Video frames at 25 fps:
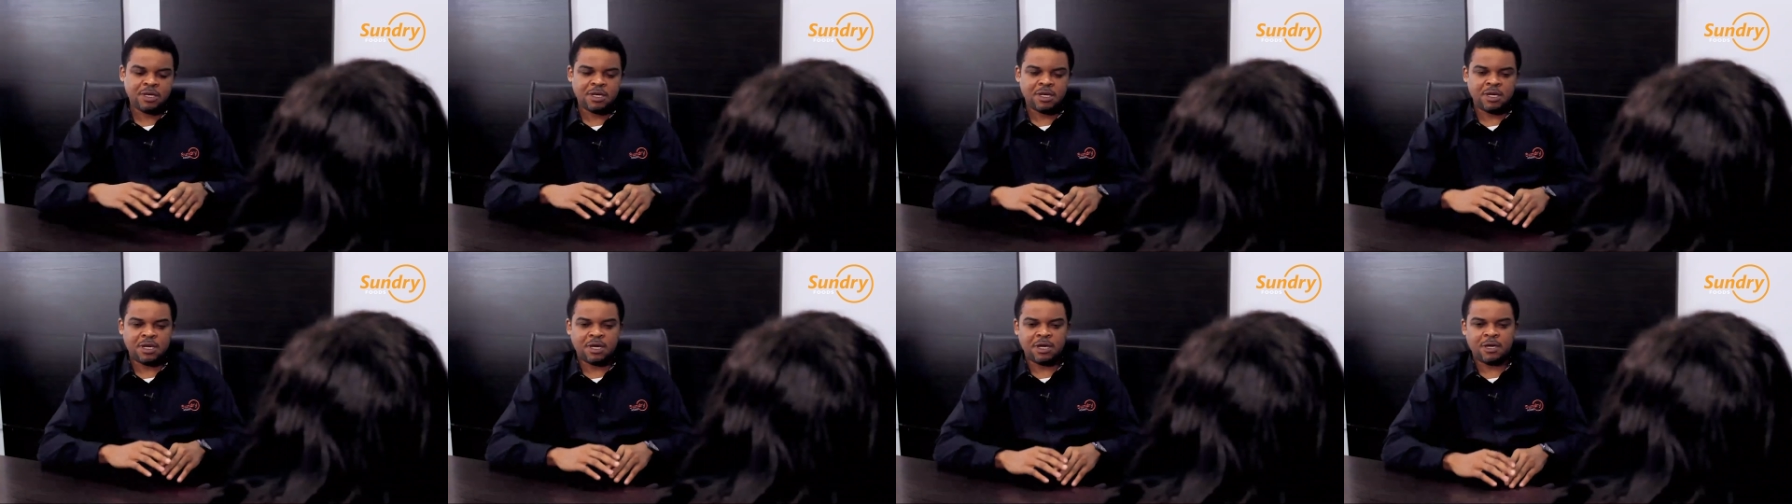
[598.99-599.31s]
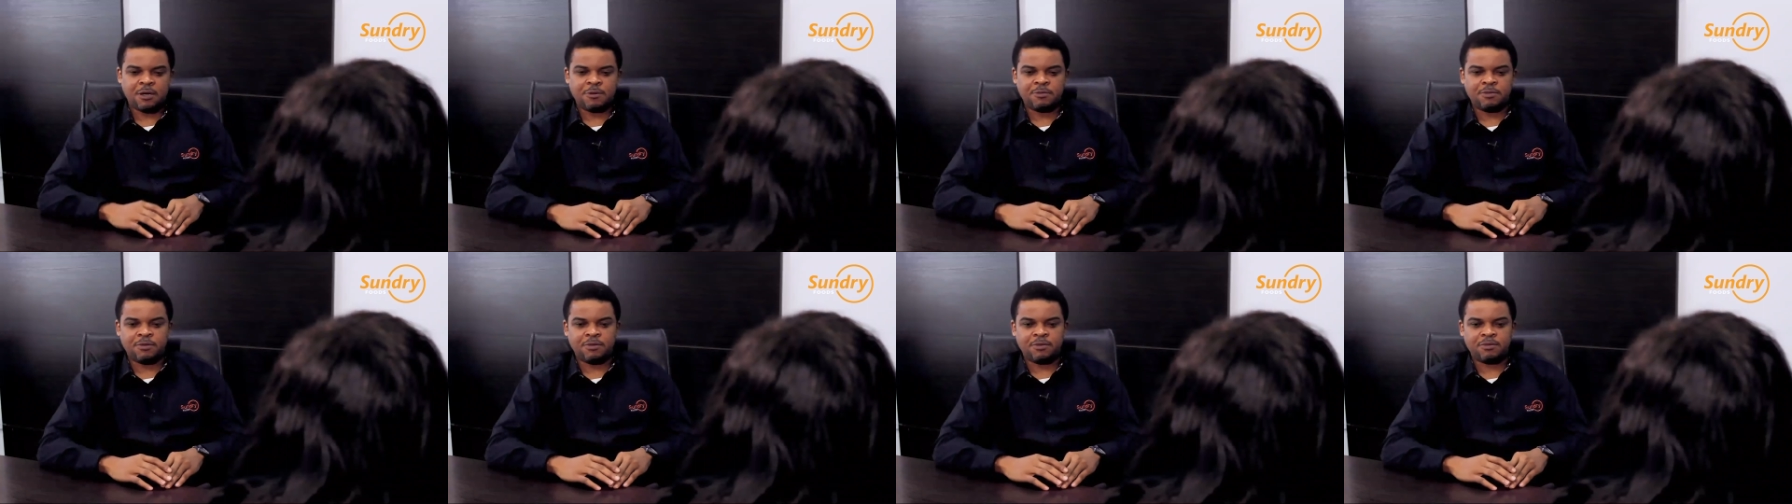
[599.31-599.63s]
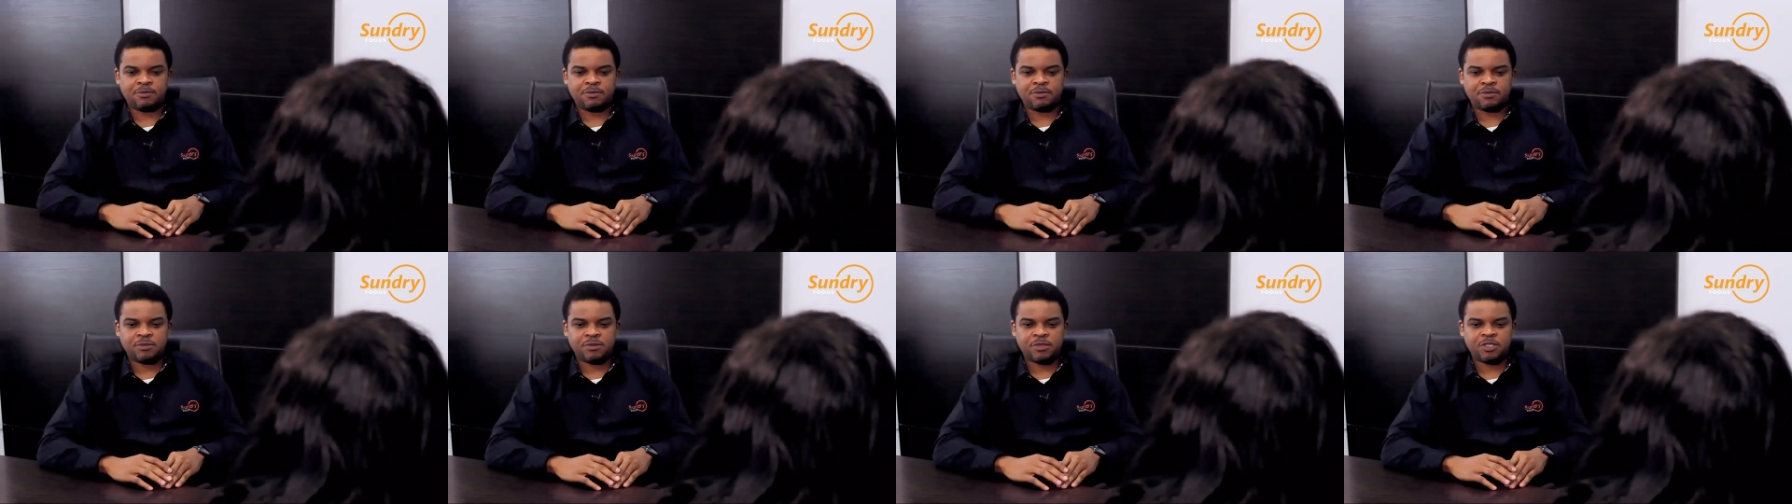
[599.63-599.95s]
Um,
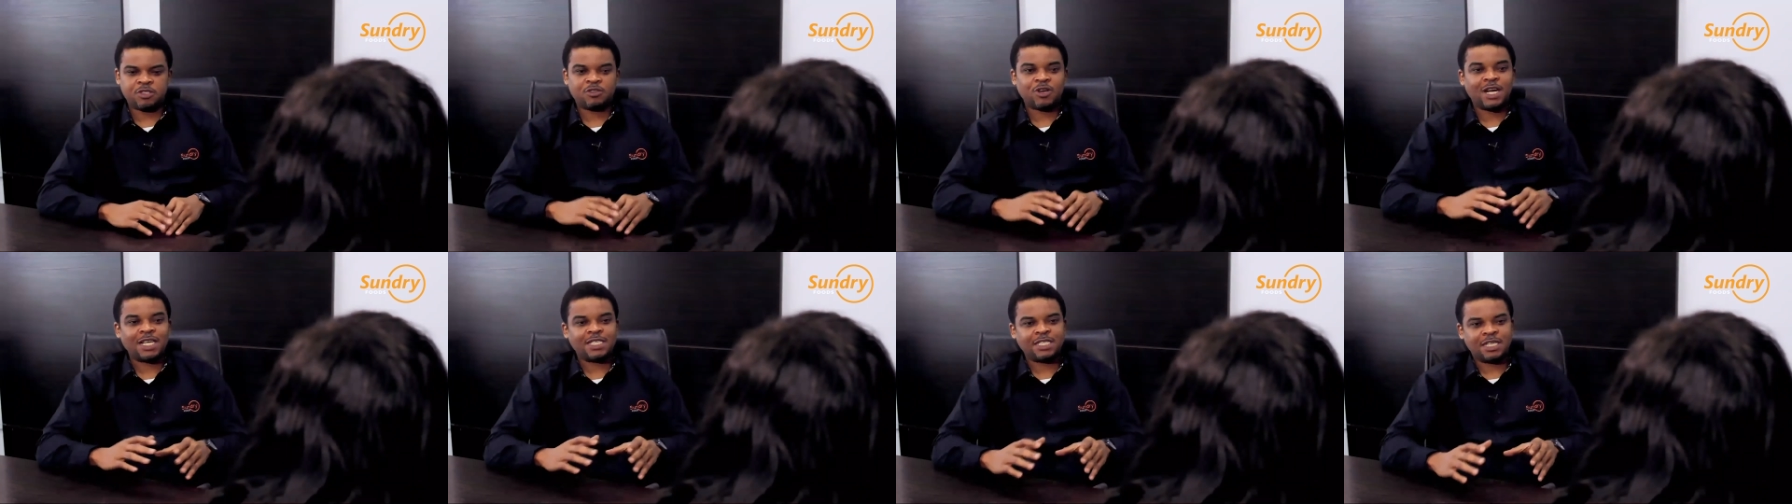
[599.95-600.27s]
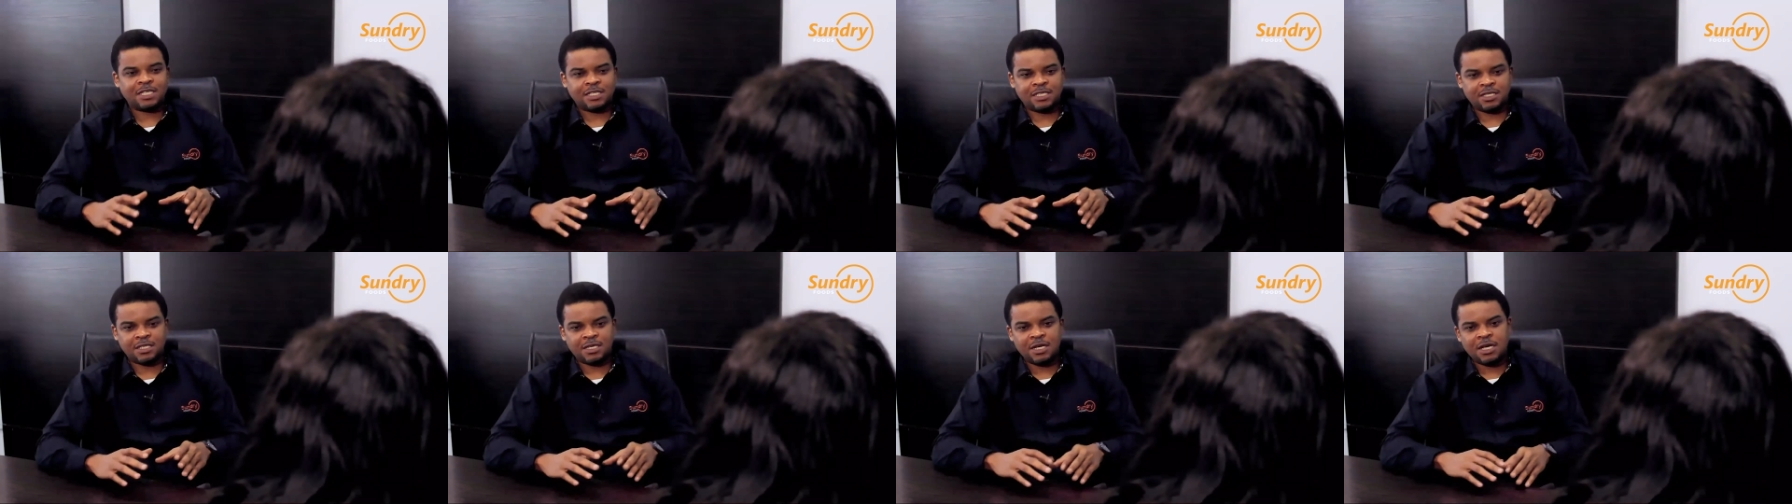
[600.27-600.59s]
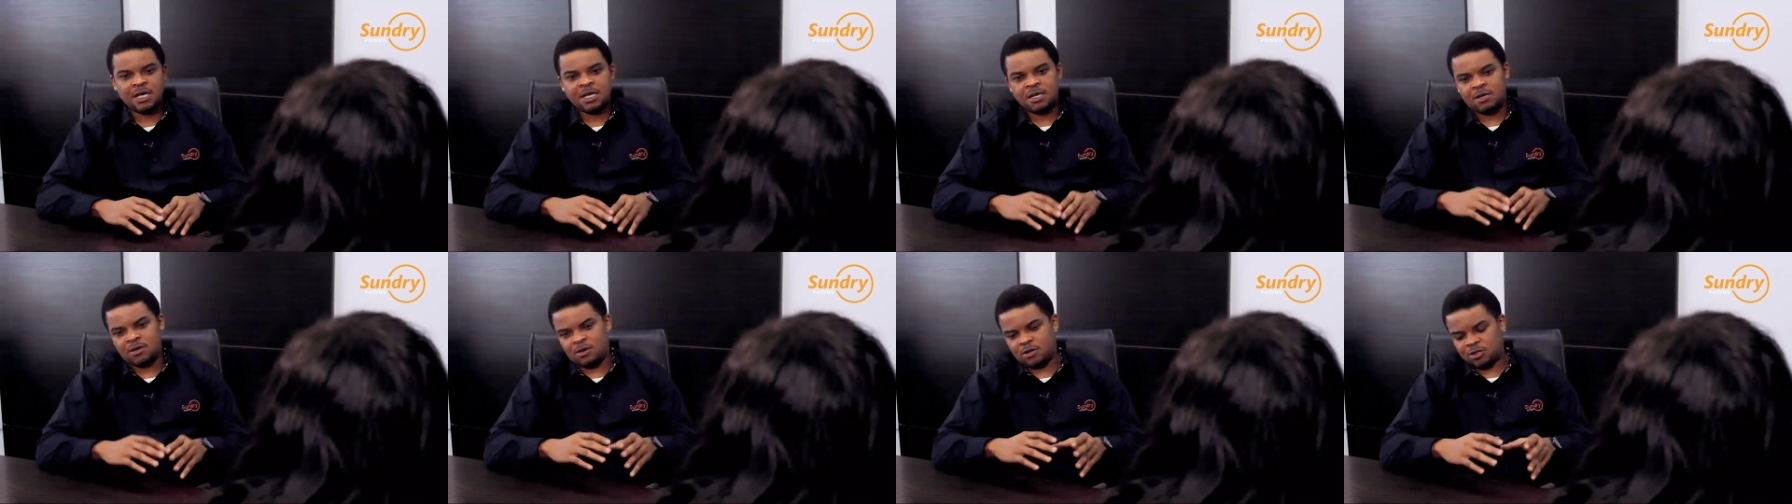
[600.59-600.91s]
strategy.
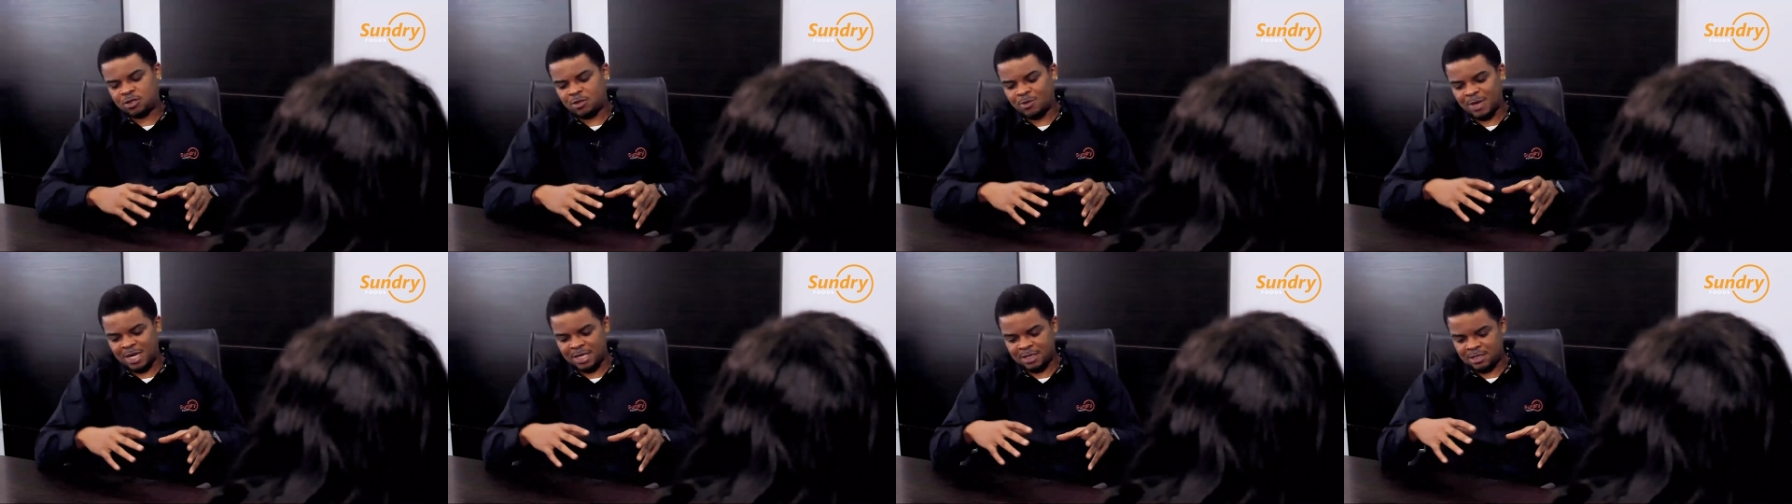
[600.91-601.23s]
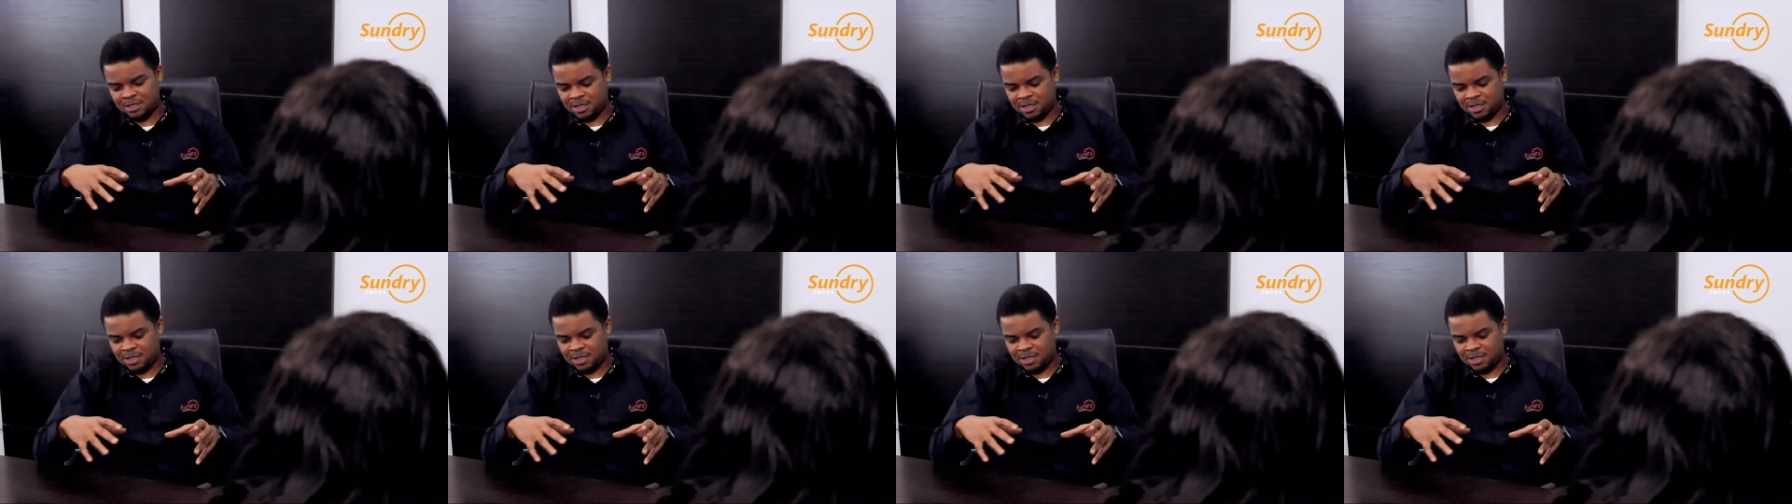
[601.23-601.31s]
Customer in